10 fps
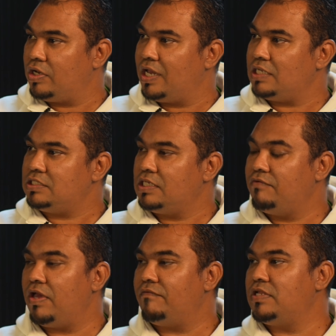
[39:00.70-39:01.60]
cash. If
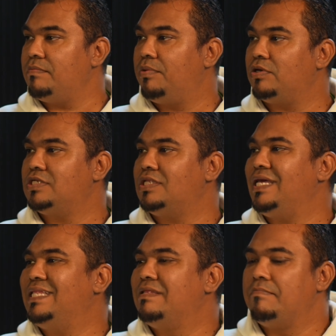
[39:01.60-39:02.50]
you have a deposit,
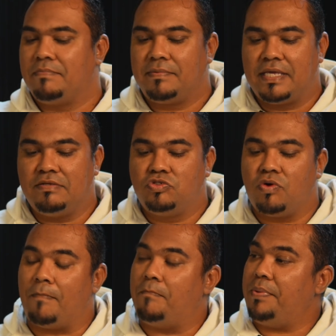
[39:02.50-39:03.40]
it gives you a
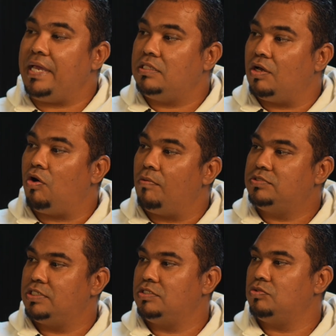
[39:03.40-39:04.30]
better
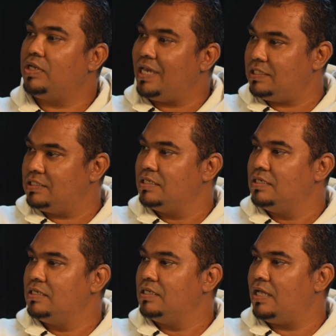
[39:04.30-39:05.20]
option to get
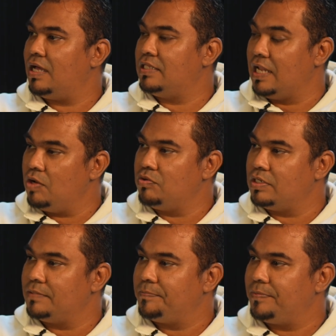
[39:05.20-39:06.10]
the loan,
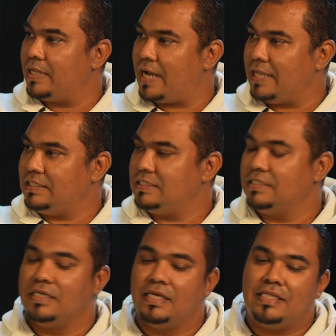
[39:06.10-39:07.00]
right?
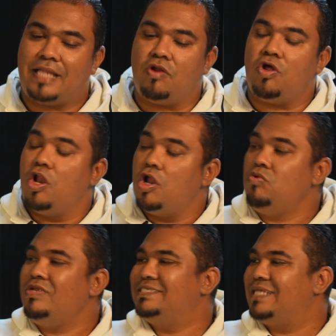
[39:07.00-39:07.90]
Now the
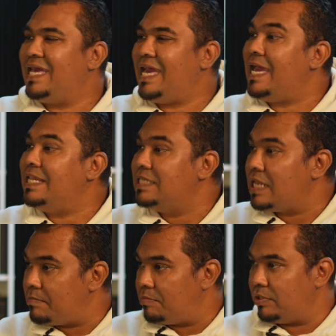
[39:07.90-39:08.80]
loan is the
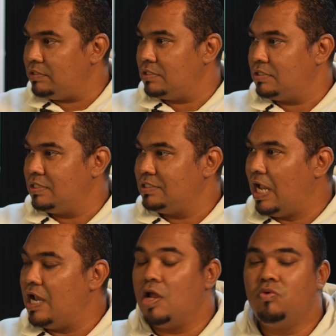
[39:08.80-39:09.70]
entry point. The
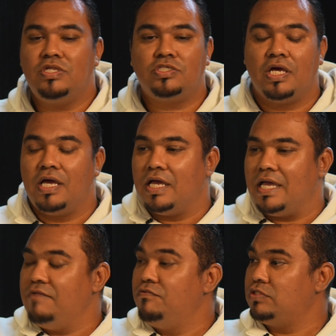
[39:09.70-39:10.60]
loan is,
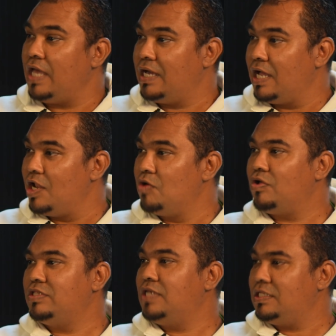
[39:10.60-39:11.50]
if you take a loan
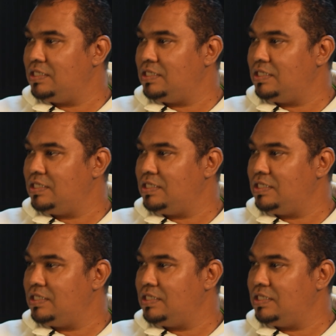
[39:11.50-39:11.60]
on 30